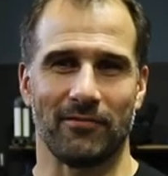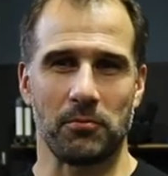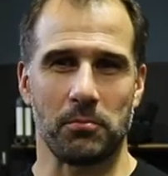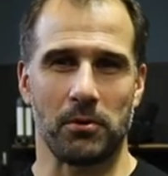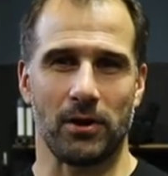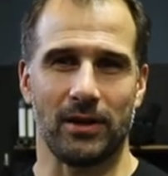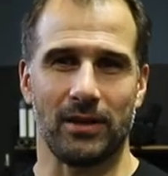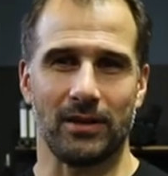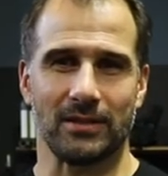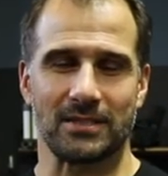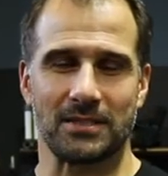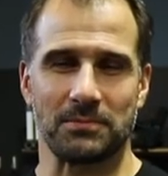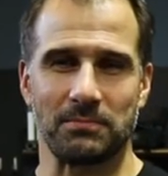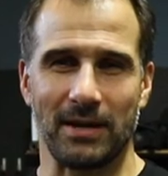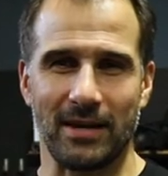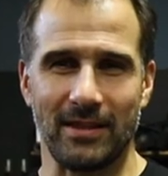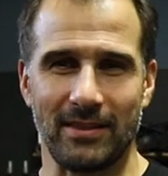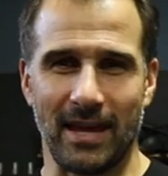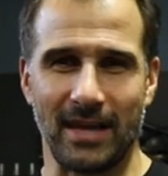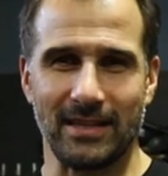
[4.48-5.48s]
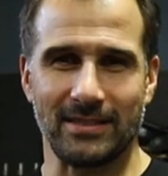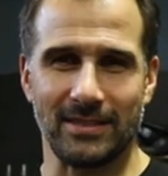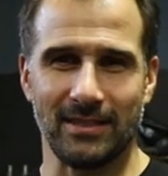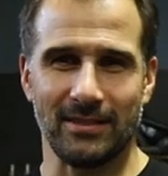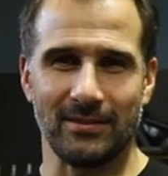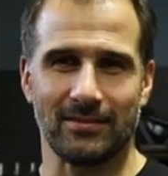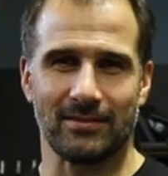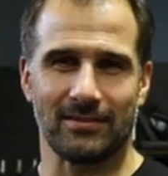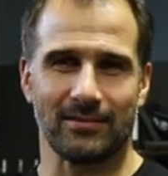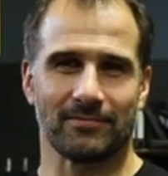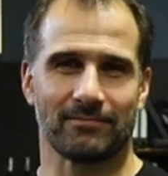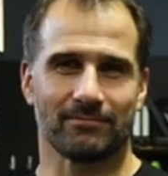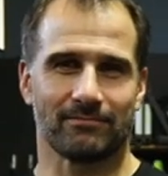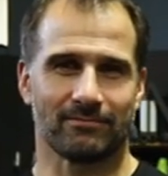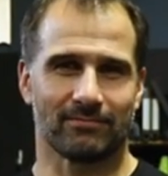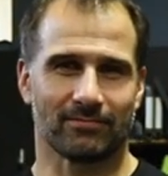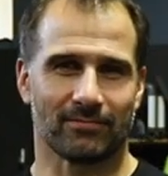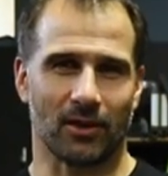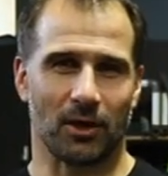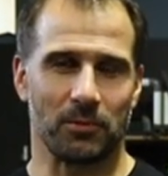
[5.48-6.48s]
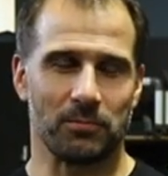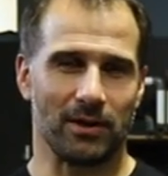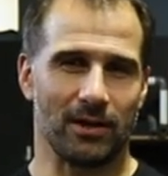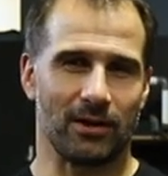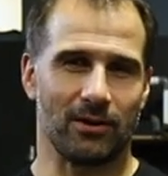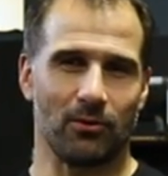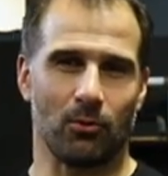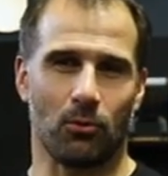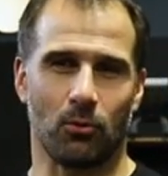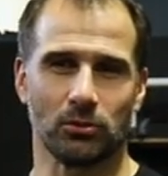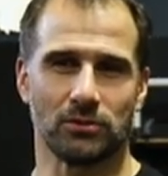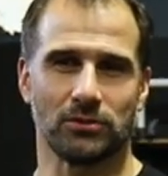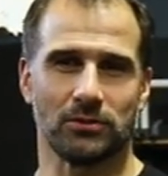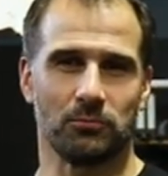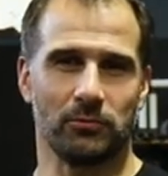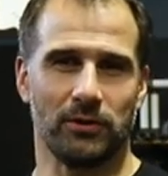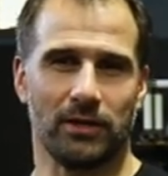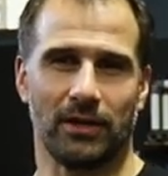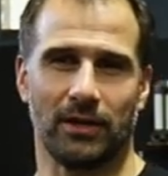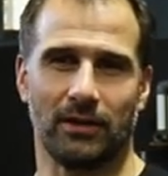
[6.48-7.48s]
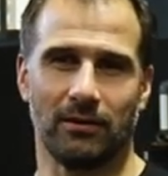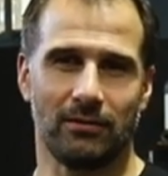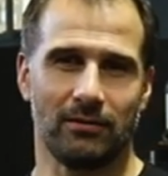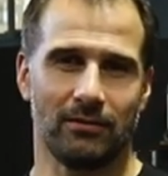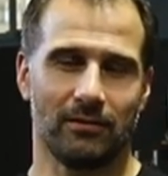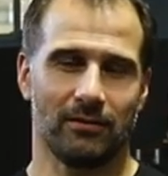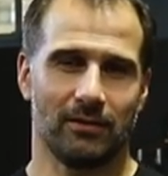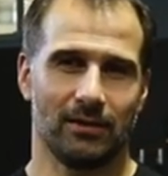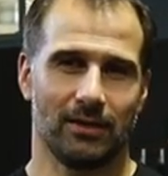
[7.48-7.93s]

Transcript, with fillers: everybody. It's Monday the 18th. Hope you had an awesome weekend